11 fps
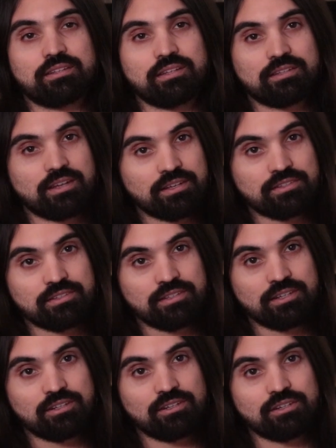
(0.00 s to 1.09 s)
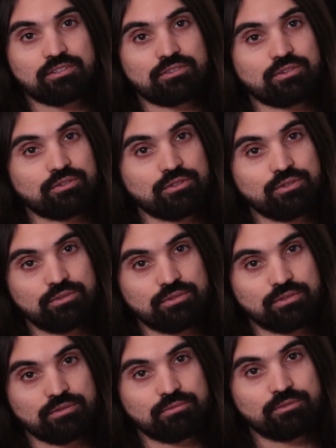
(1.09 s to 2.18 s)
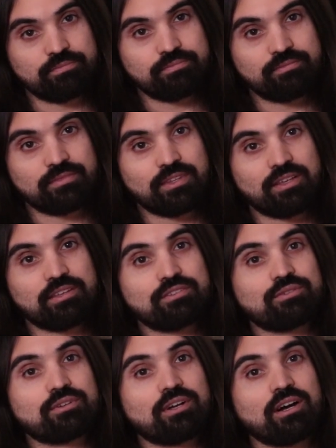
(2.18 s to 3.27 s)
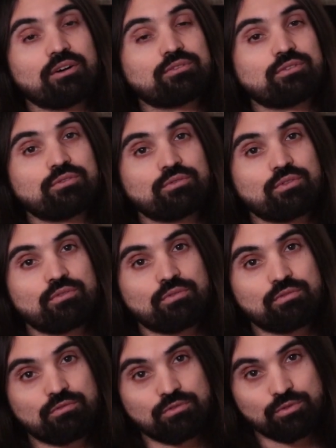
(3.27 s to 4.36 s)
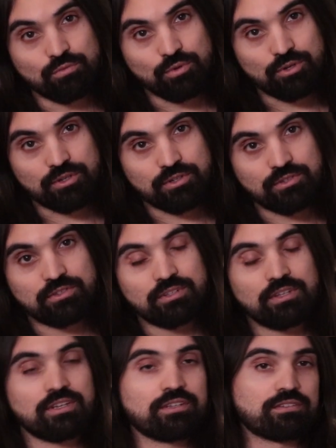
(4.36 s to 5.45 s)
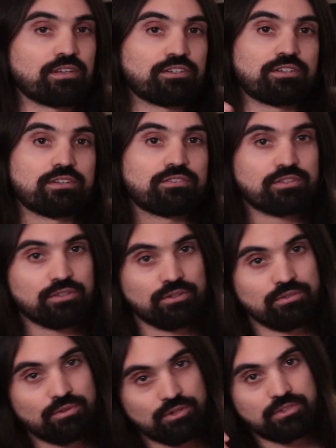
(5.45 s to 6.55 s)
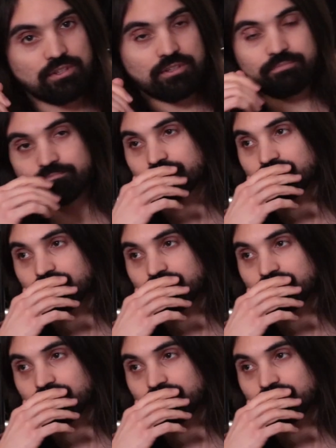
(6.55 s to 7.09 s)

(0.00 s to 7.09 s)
that I see a lot on YouTube is to count through words, such as university.